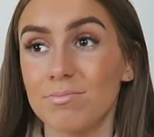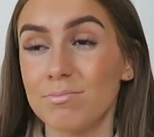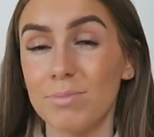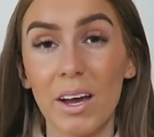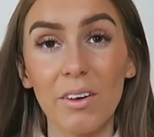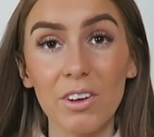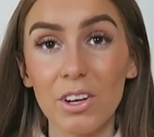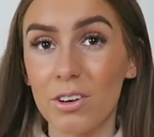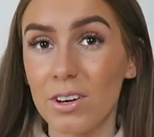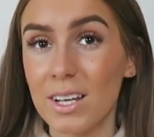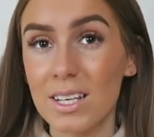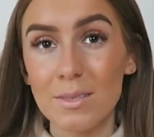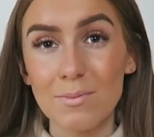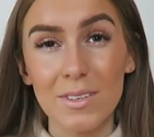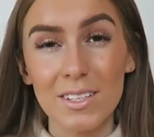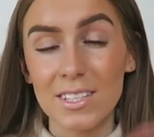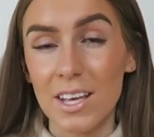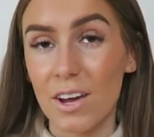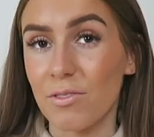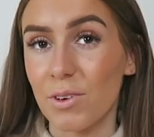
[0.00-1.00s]
Merry
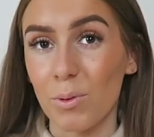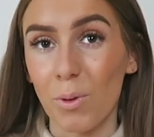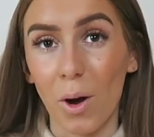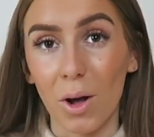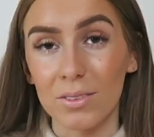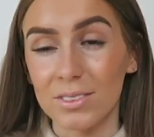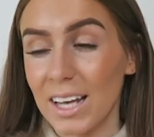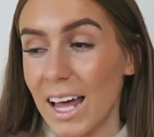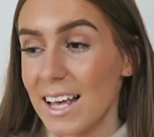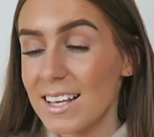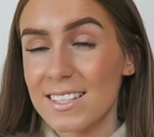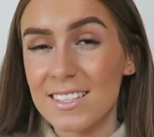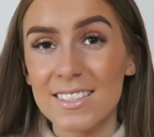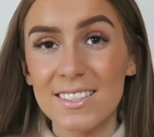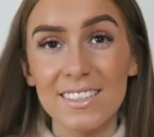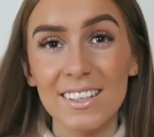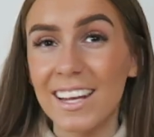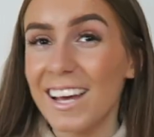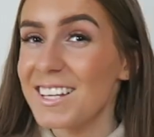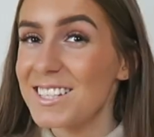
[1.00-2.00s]
Christmas, everyone.
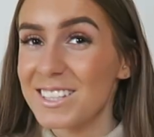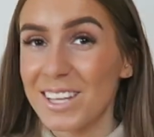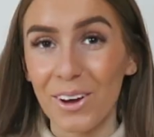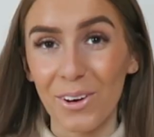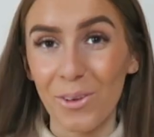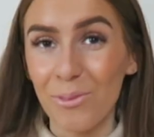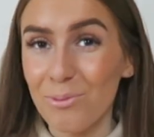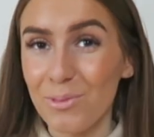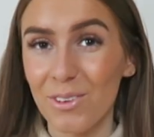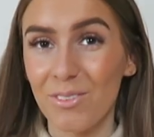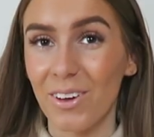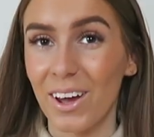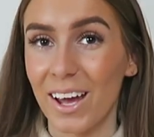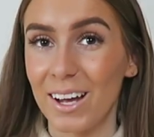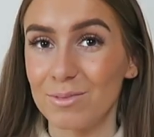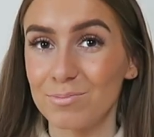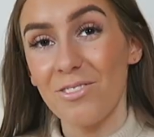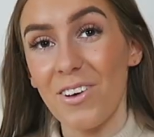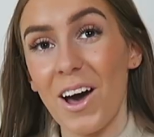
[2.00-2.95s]
Let's get on with it.